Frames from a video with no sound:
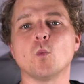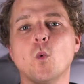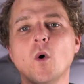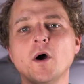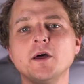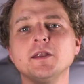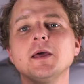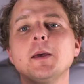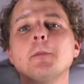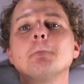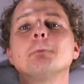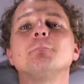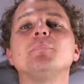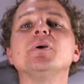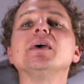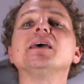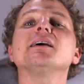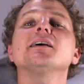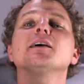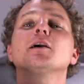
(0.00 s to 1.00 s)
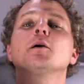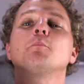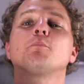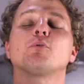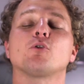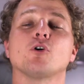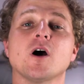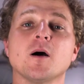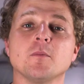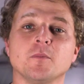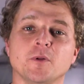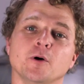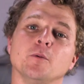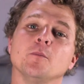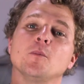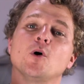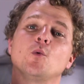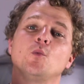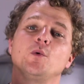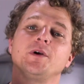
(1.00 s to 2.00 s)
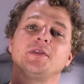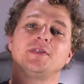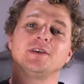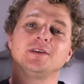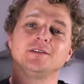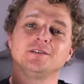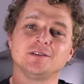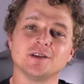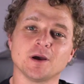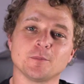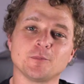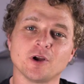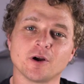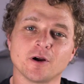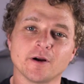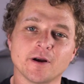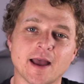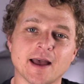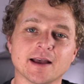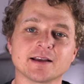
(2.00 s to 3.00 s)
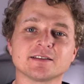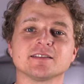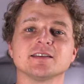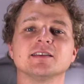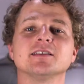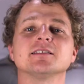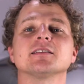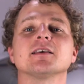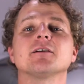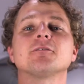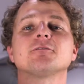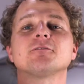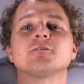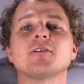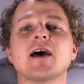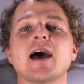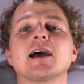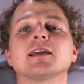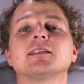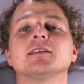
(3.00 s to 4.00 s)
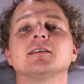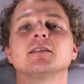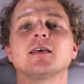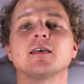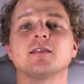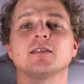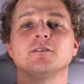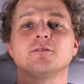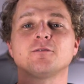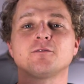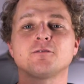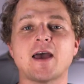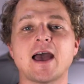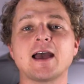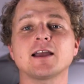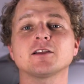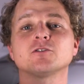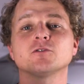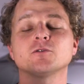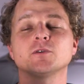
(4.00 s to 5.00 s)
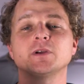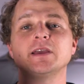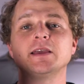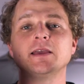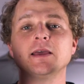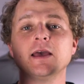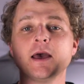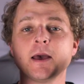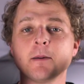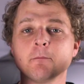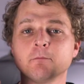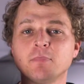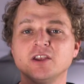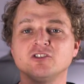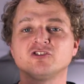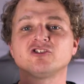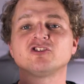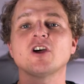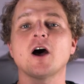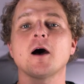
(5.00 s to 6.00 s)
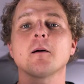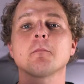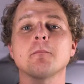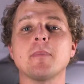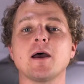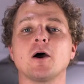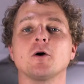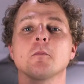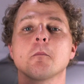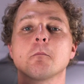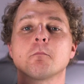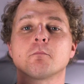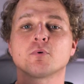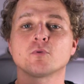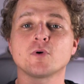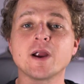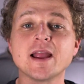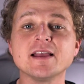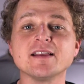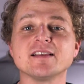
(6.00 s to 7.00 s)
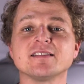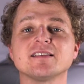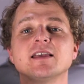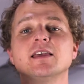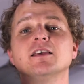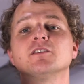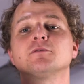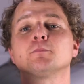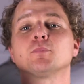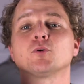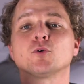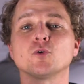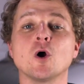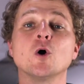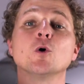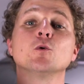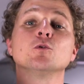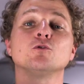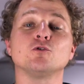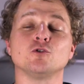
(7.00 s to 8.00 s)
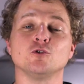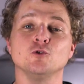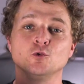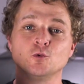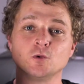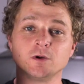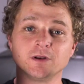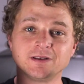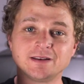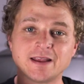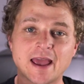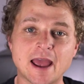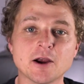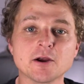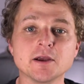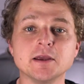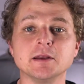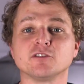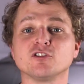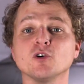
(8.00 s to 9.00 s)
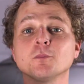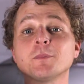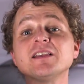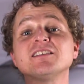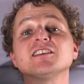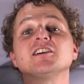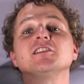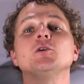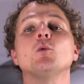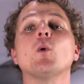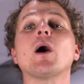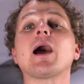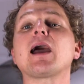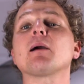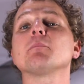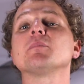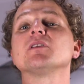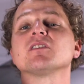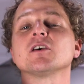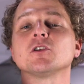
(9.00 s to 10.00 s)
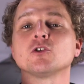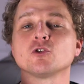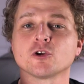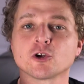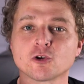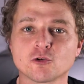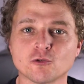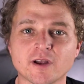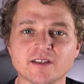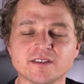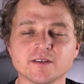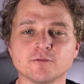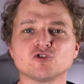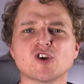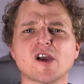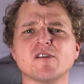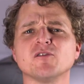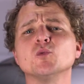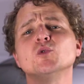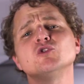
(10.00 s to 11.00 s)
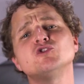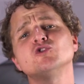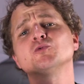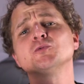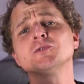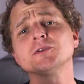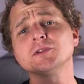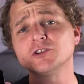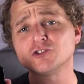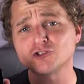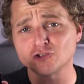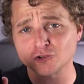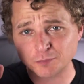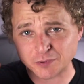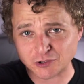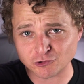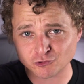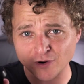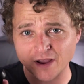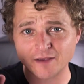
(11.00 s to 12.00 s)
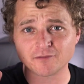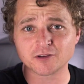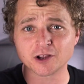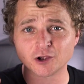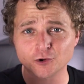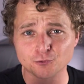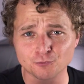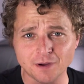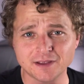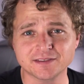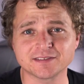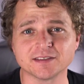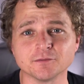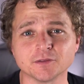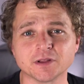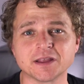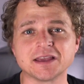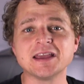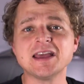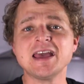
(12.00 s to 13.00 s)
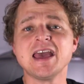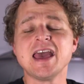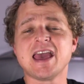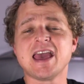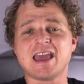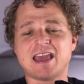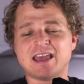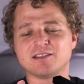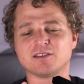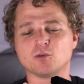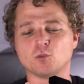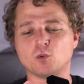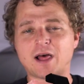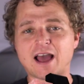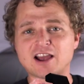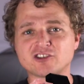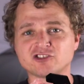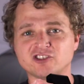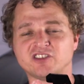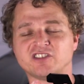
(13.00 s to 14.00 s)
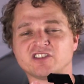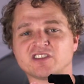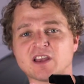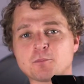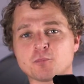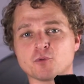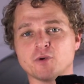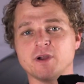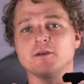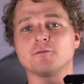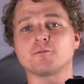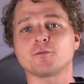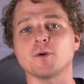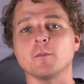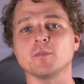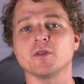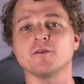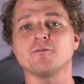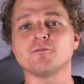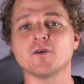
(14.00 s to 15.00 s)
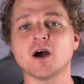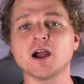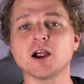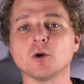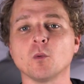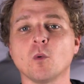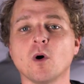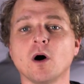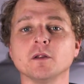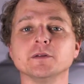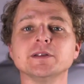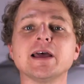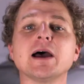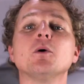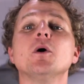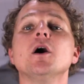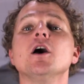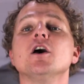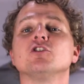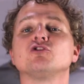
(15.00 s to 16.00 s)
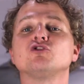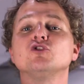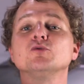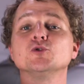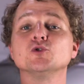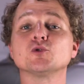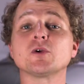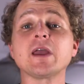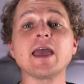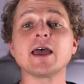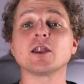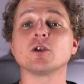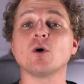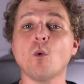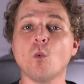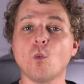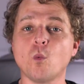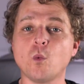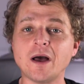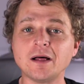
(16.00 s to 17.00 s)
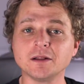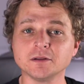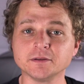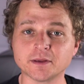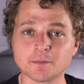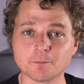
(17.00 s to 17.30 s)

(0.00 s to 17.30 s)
One big problem with the WRX is the fact that the factory pitch stop mount brace is prone to tearing. So basically what happens under aggressive driving, which you really should be driving aggressively, is it will actually separate from the firewall. Now, Subaru can weld